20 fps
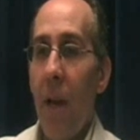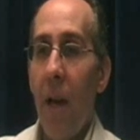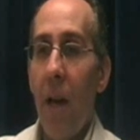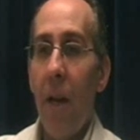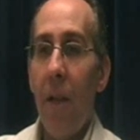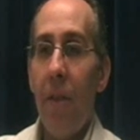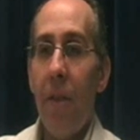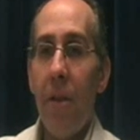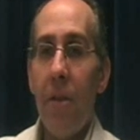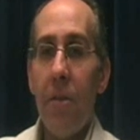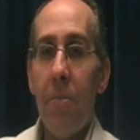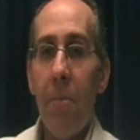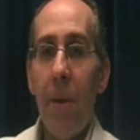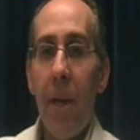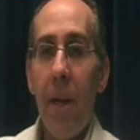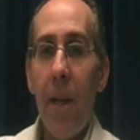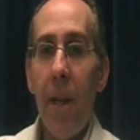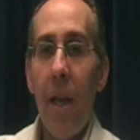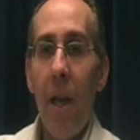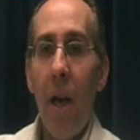there's
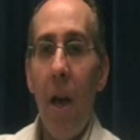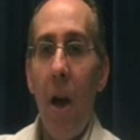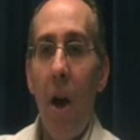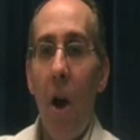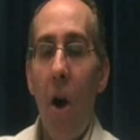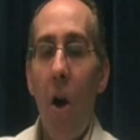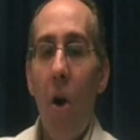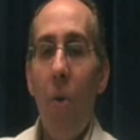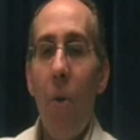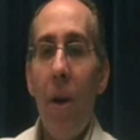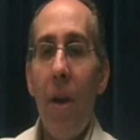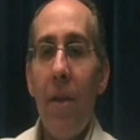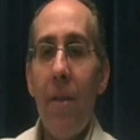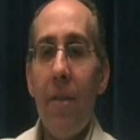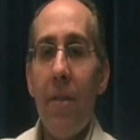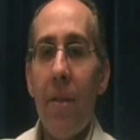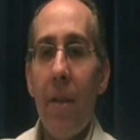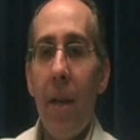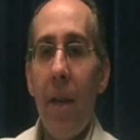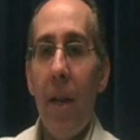been
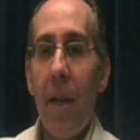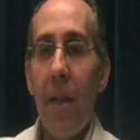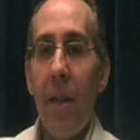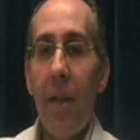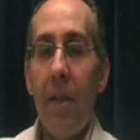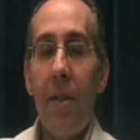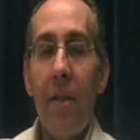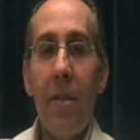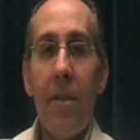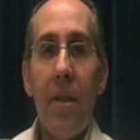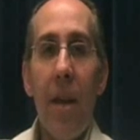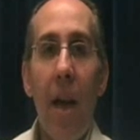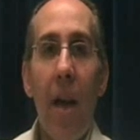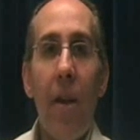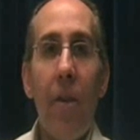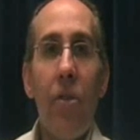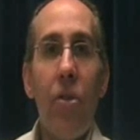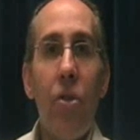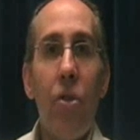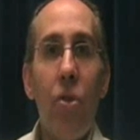always a
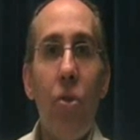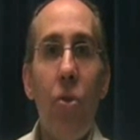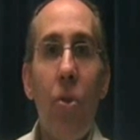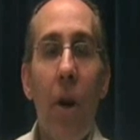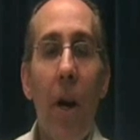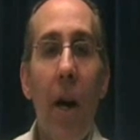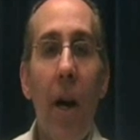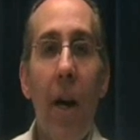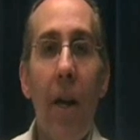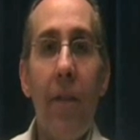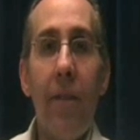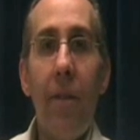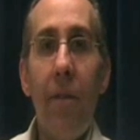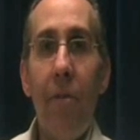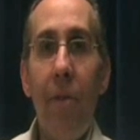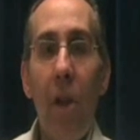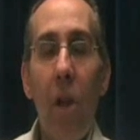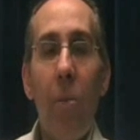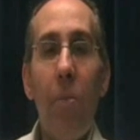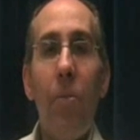desire to
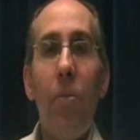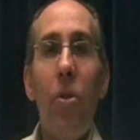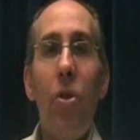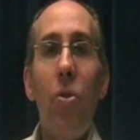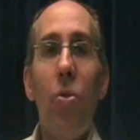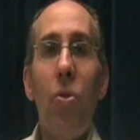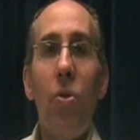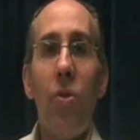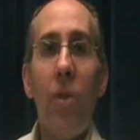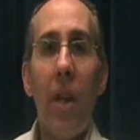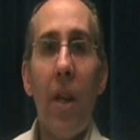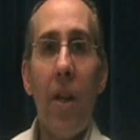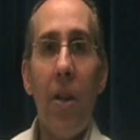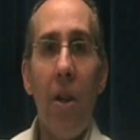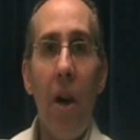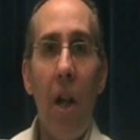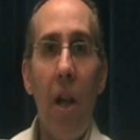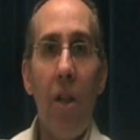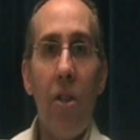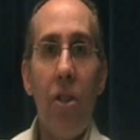develop new
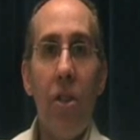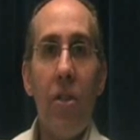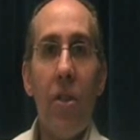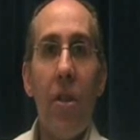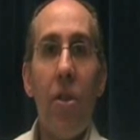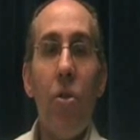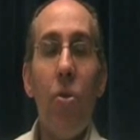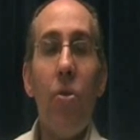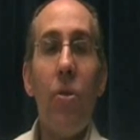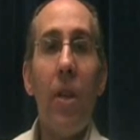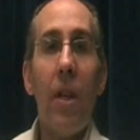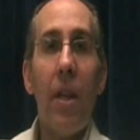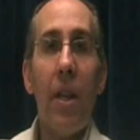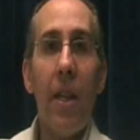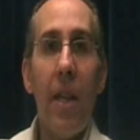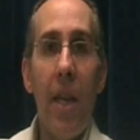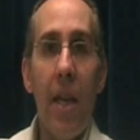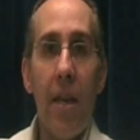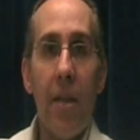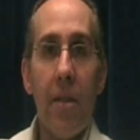technologies and new
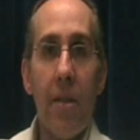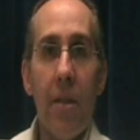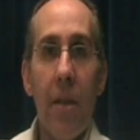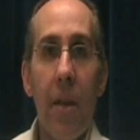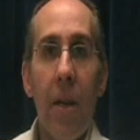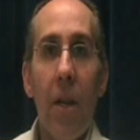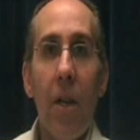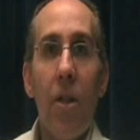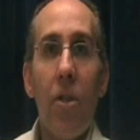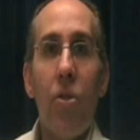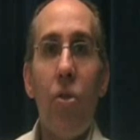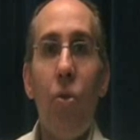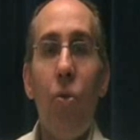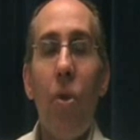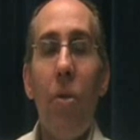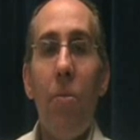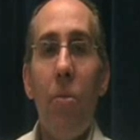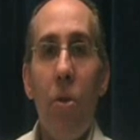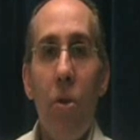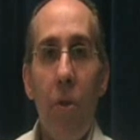techniques to
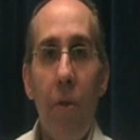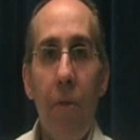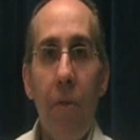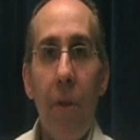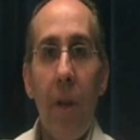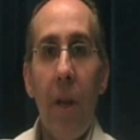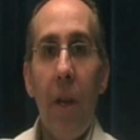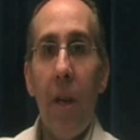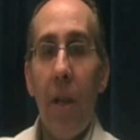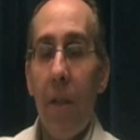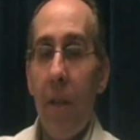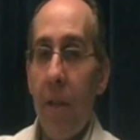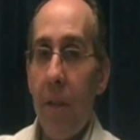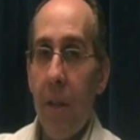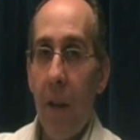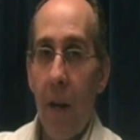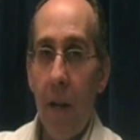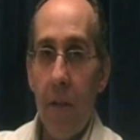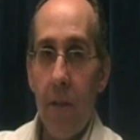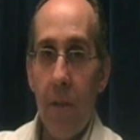remove the
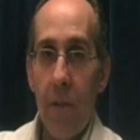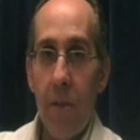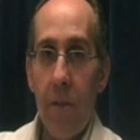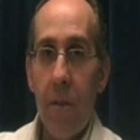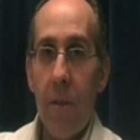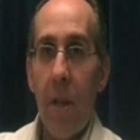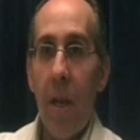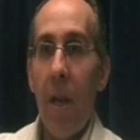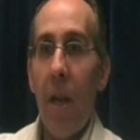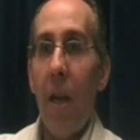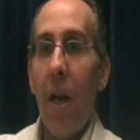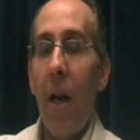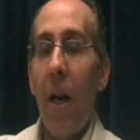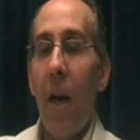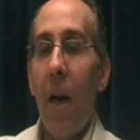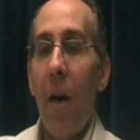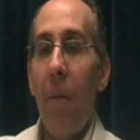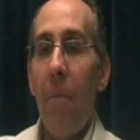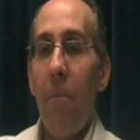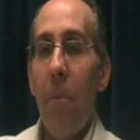tonsils.
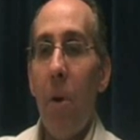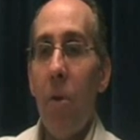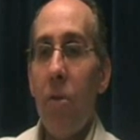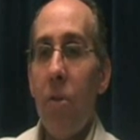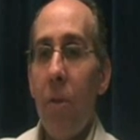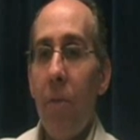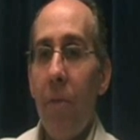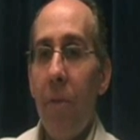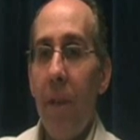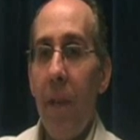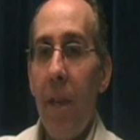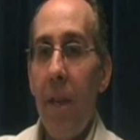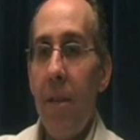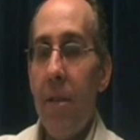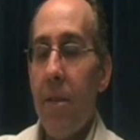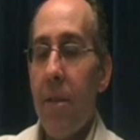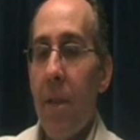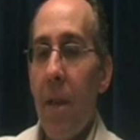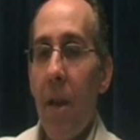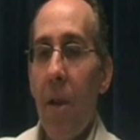Most of
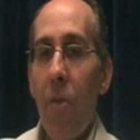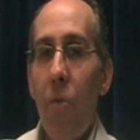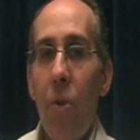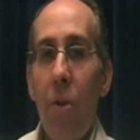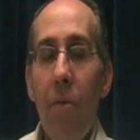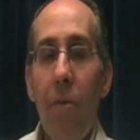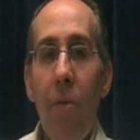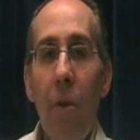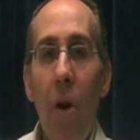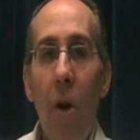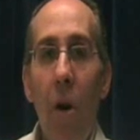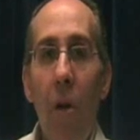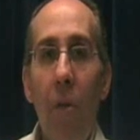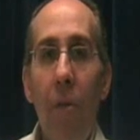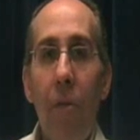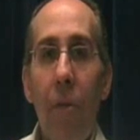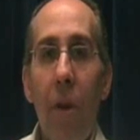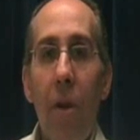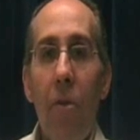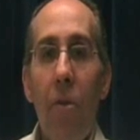these
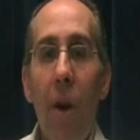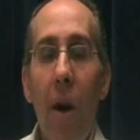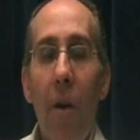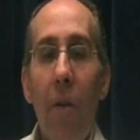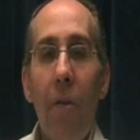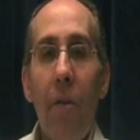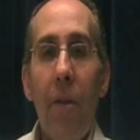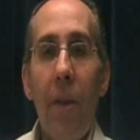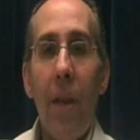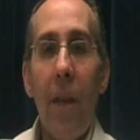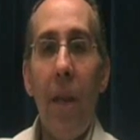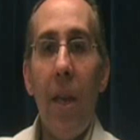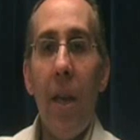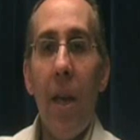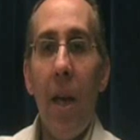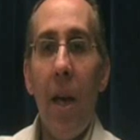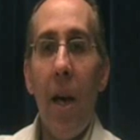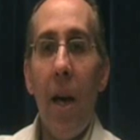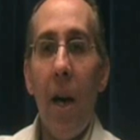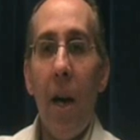revolve around the
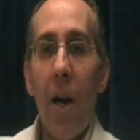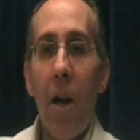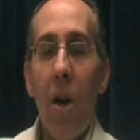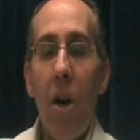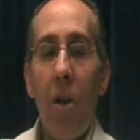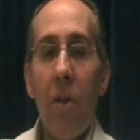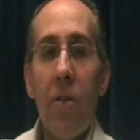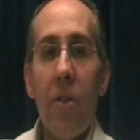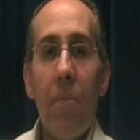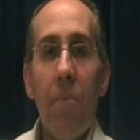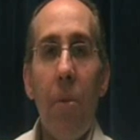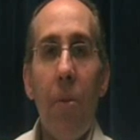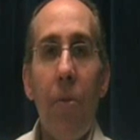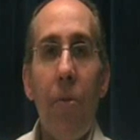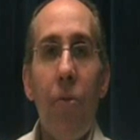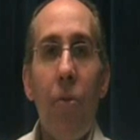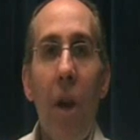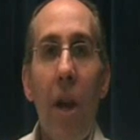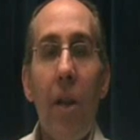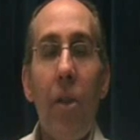concept
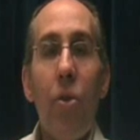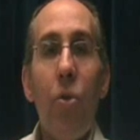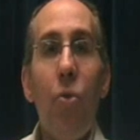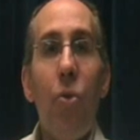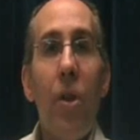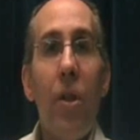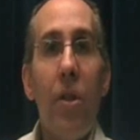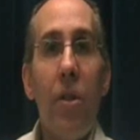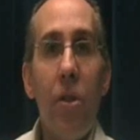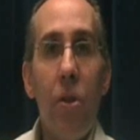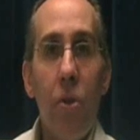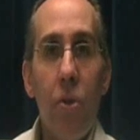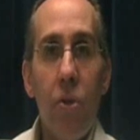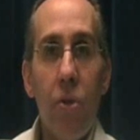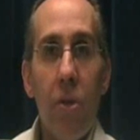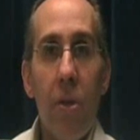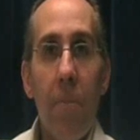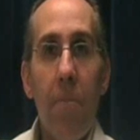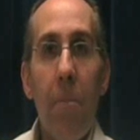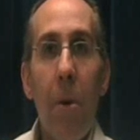of trying to
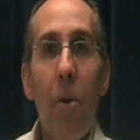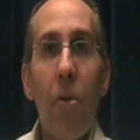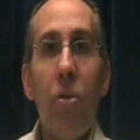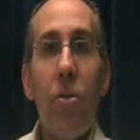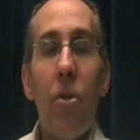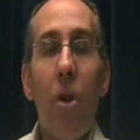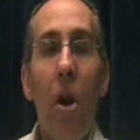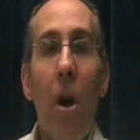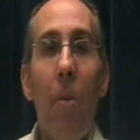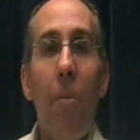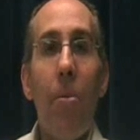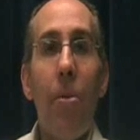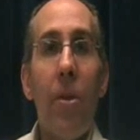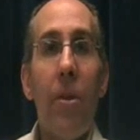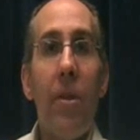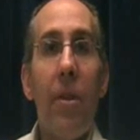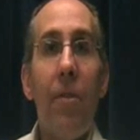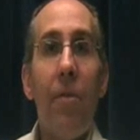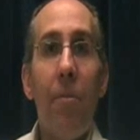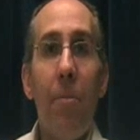reduce the
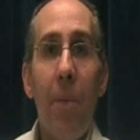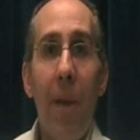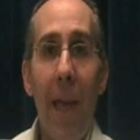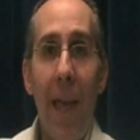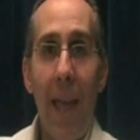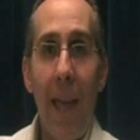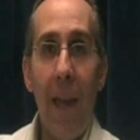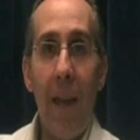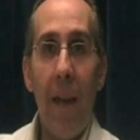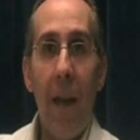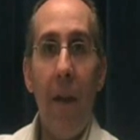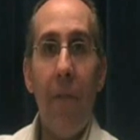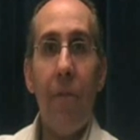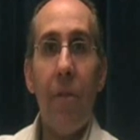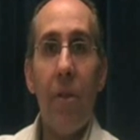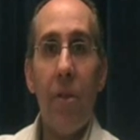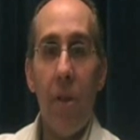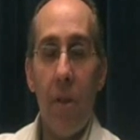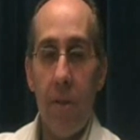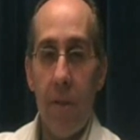post-operative pain
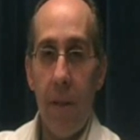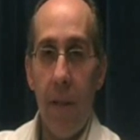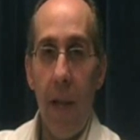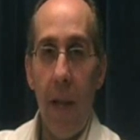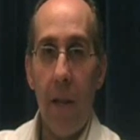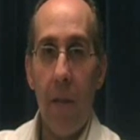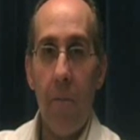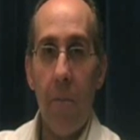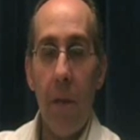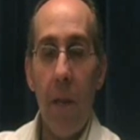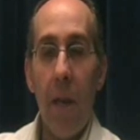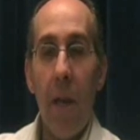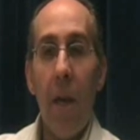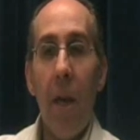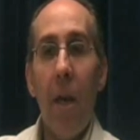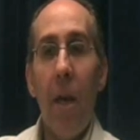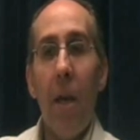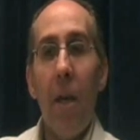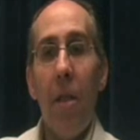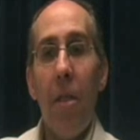after tonsillectomy.
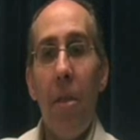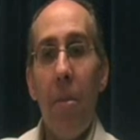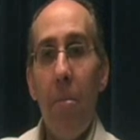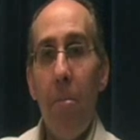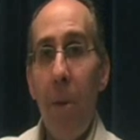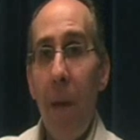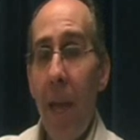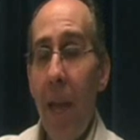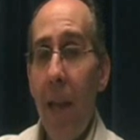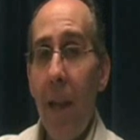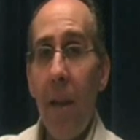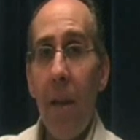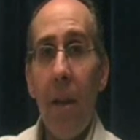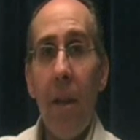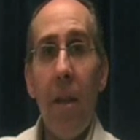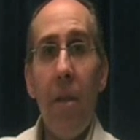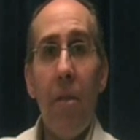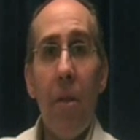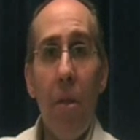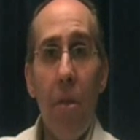The pain
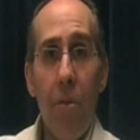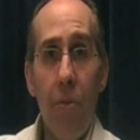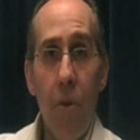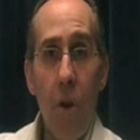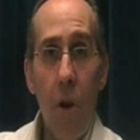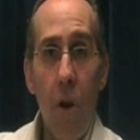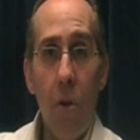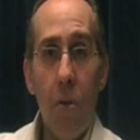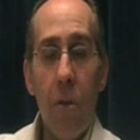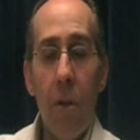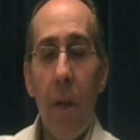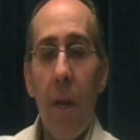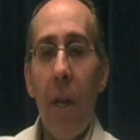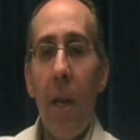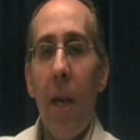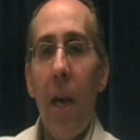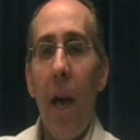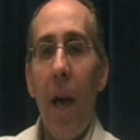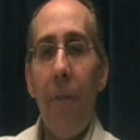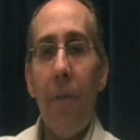in the throat
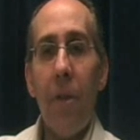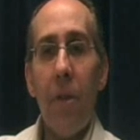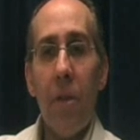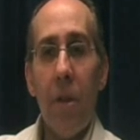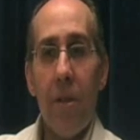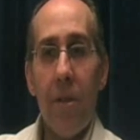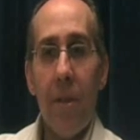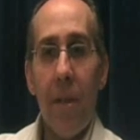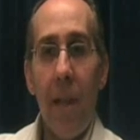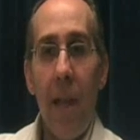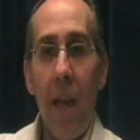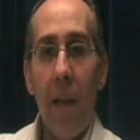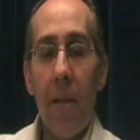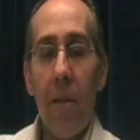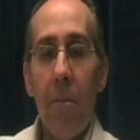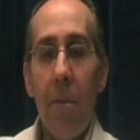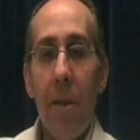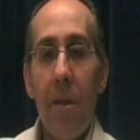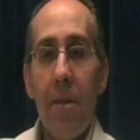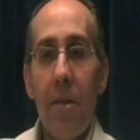after
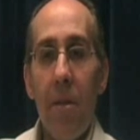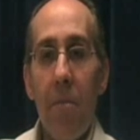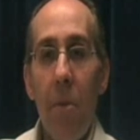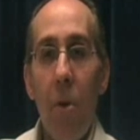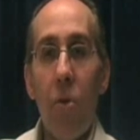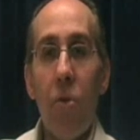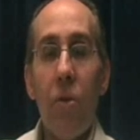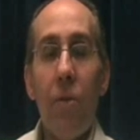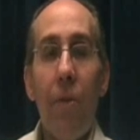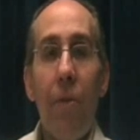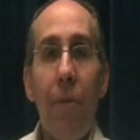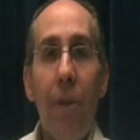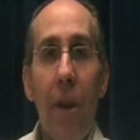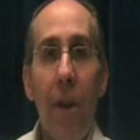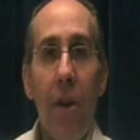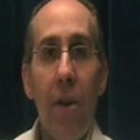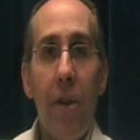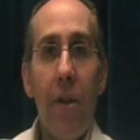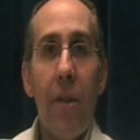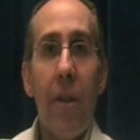tonsillectomy is the most
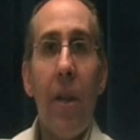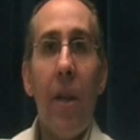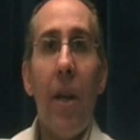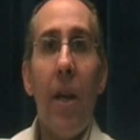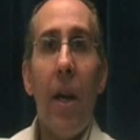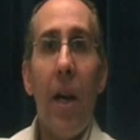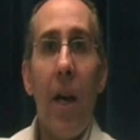feared